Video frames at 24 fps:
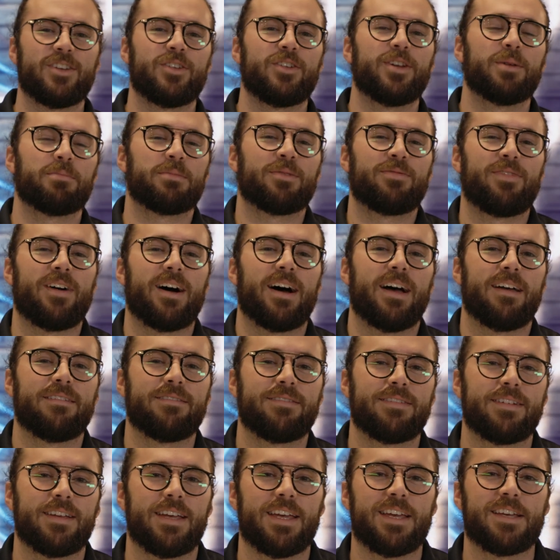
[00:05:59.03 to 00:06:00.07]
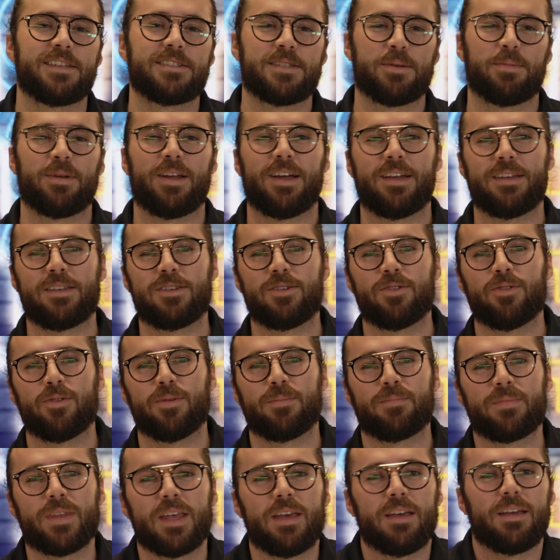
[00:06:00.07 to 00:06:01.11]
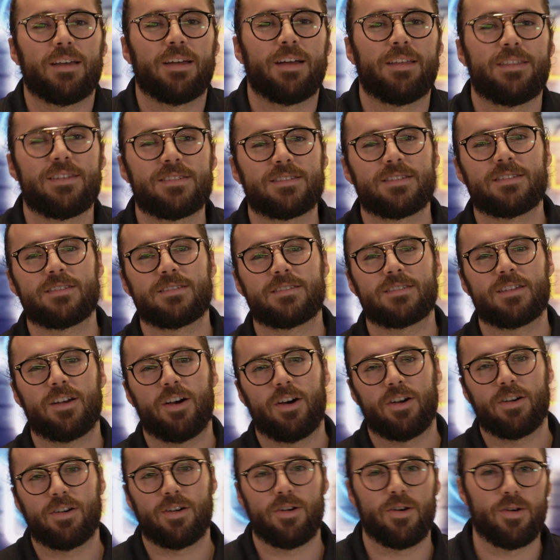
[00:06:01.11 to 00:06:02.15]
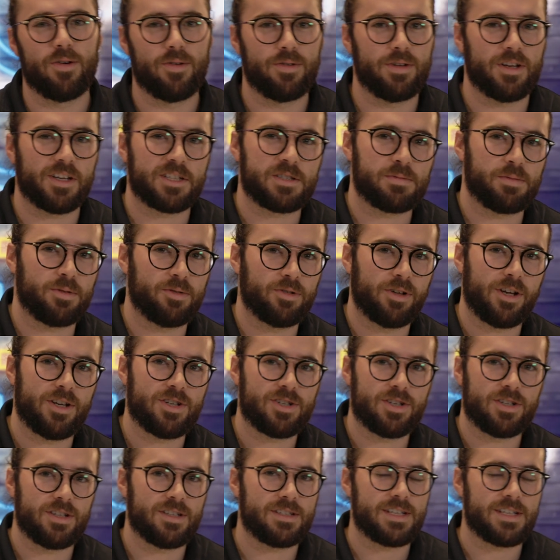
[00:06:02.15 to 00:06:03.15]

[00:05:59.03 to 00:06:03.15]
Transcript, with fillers: Number five, Exhibit IQ. Now this is our own exploration